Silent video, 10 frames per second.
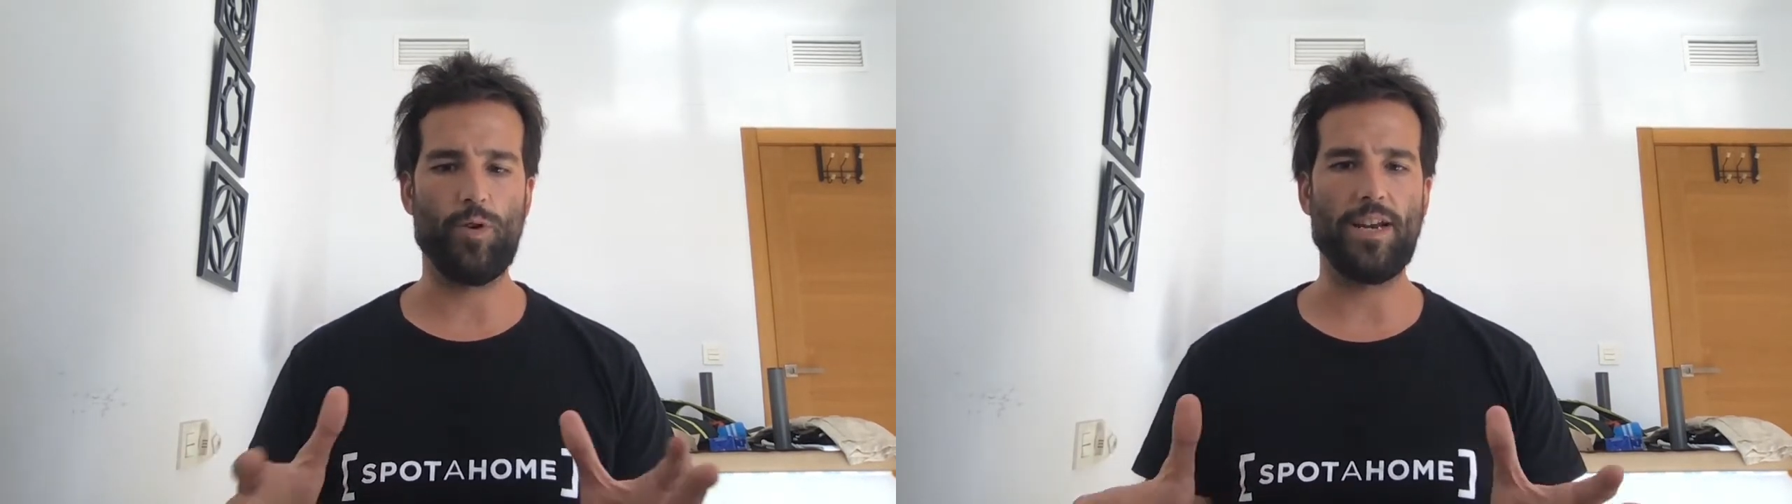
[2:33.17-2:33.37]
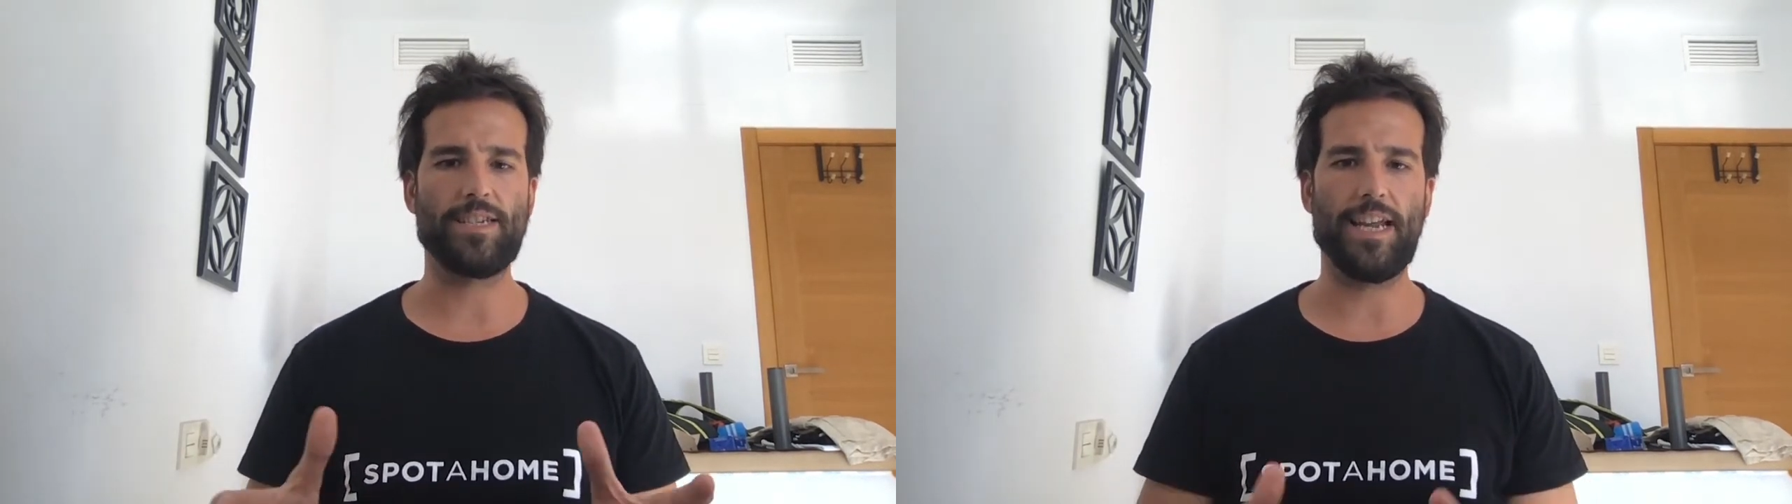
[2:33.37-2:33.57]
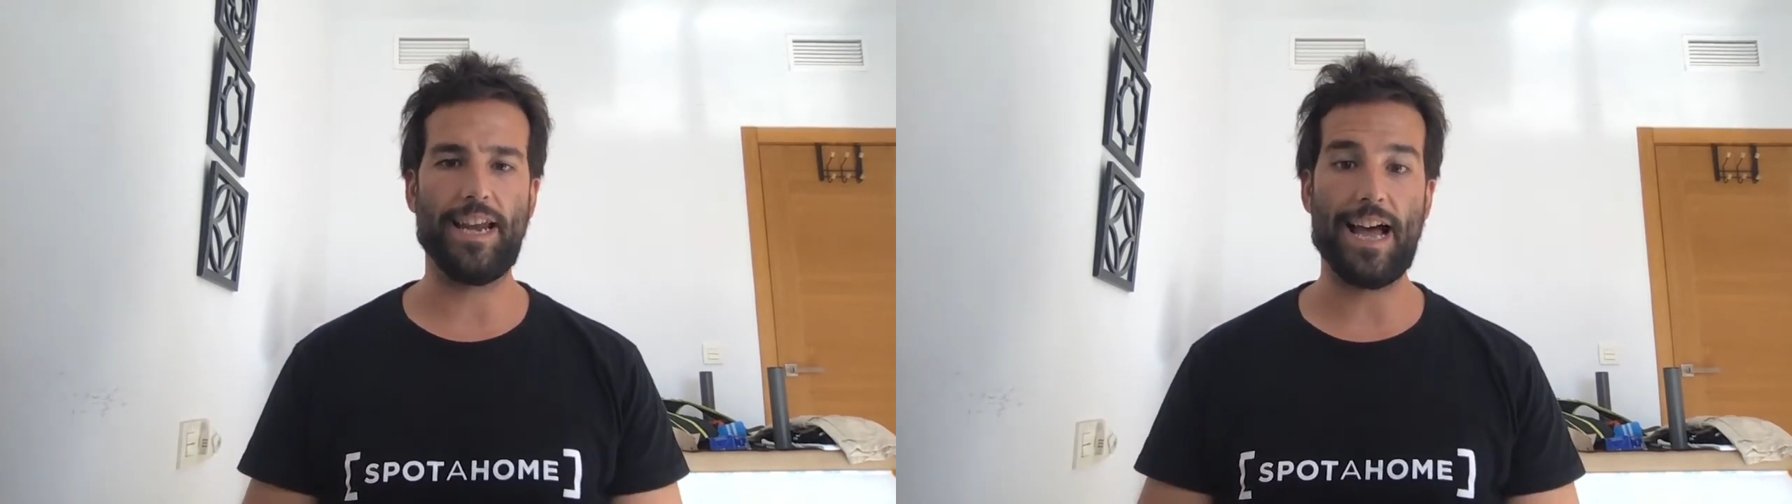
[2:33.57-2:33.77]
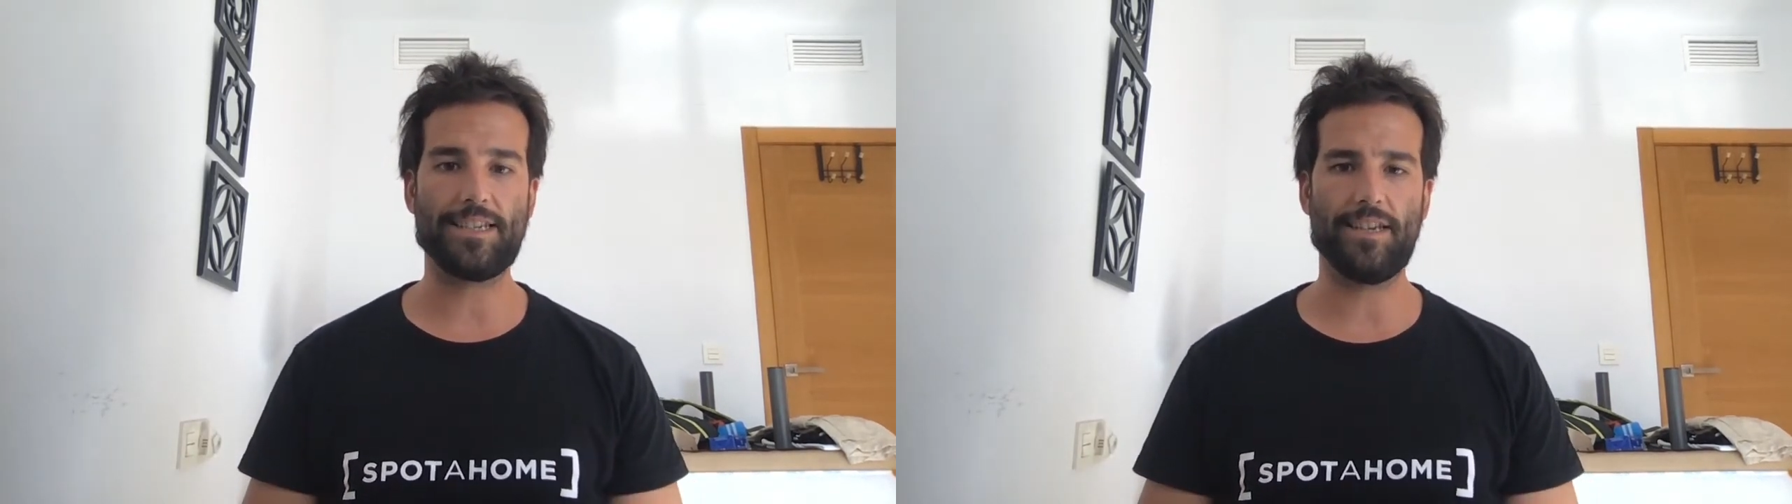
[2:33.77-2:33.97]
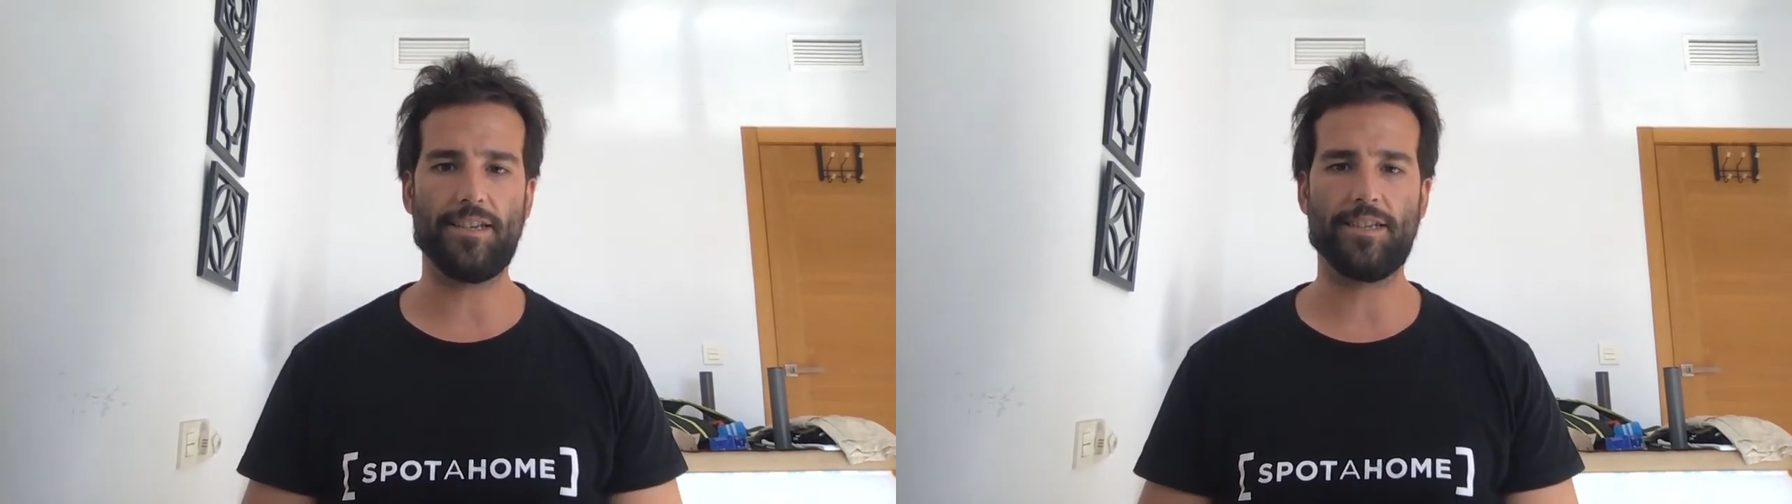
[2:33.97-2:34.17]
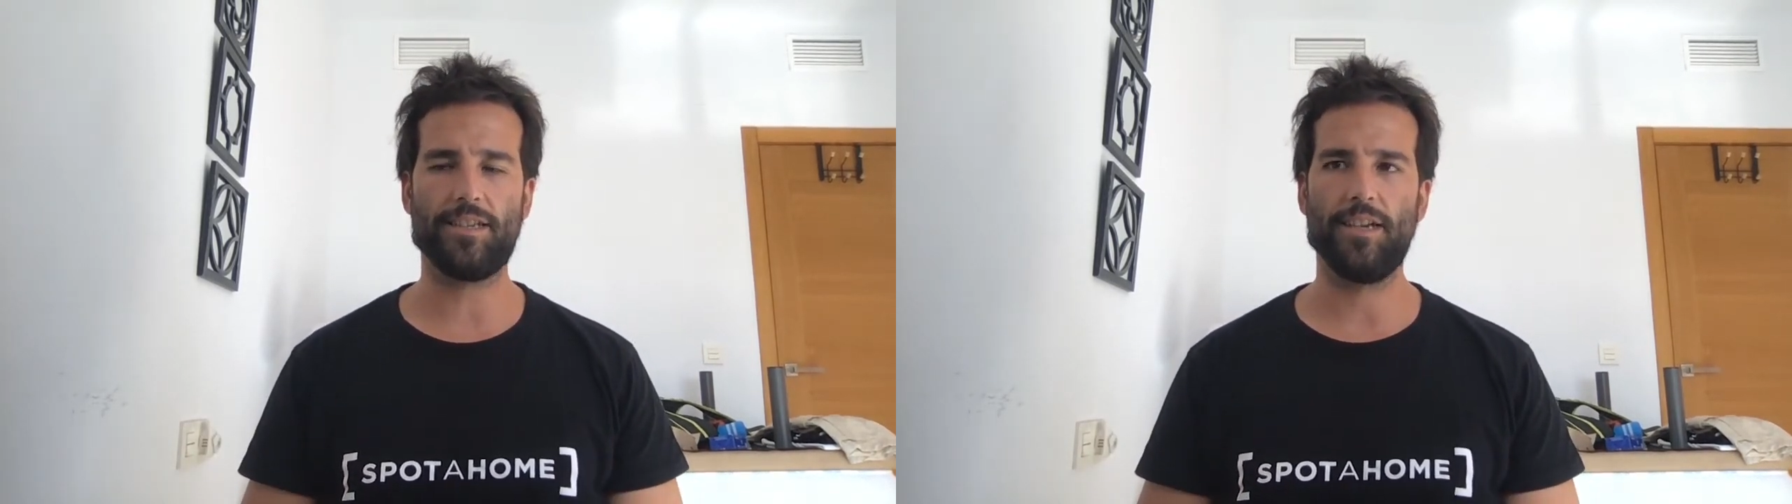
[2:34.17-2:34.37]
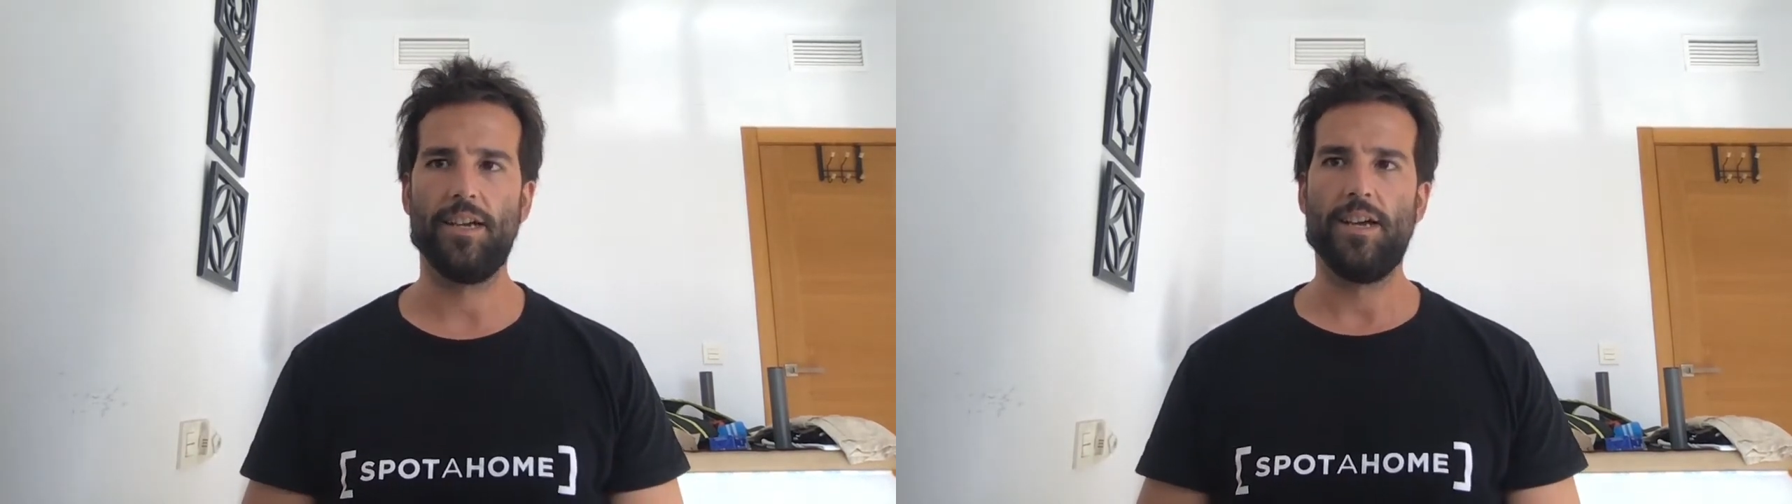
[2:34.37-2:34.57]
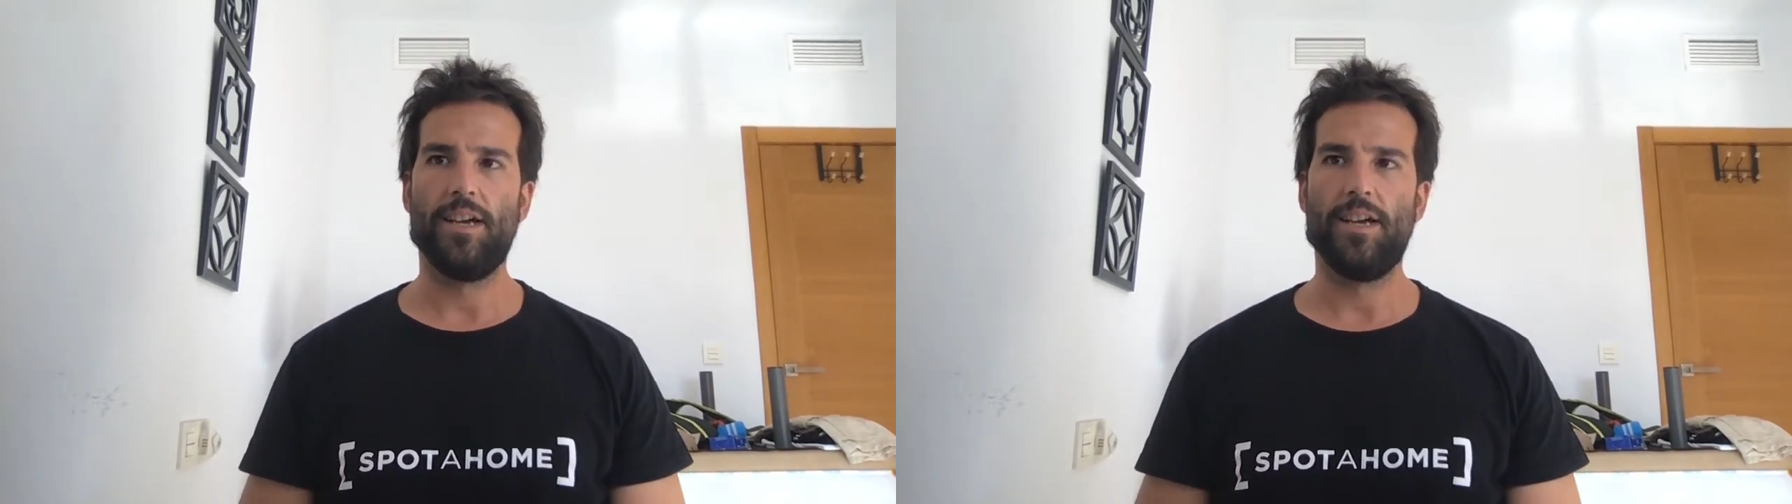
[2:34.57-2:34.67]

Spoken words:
real estate assets.